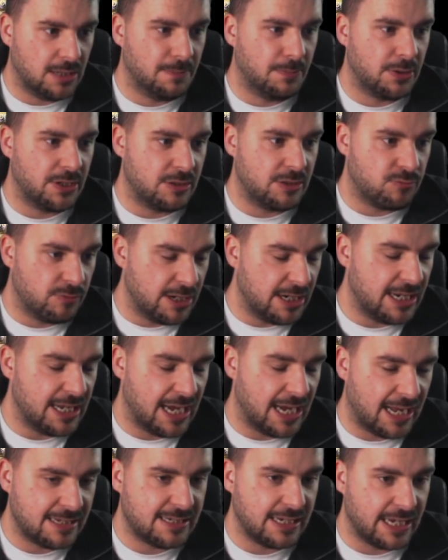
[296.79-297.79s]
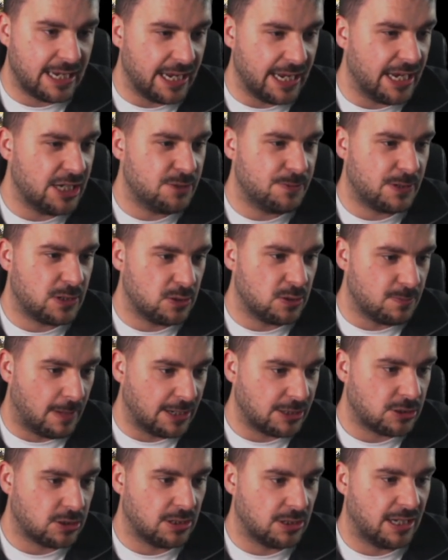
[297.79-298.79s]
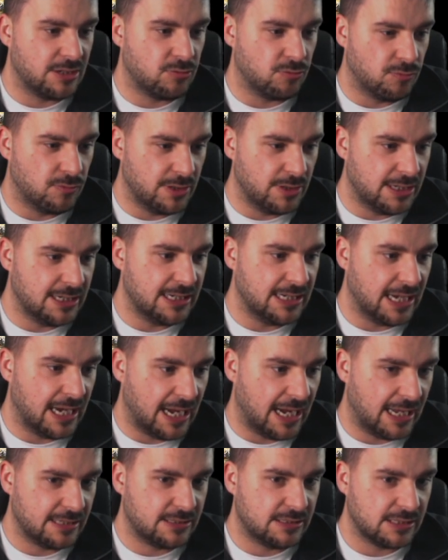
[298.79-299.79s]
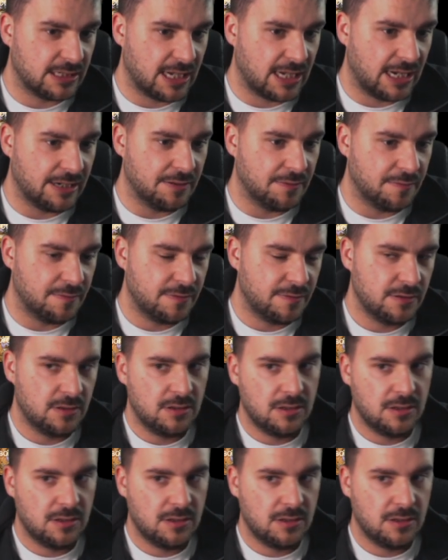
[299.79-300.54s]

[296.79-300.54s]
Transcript: but it's really hard to gauge because Magic Online's really hard to kind of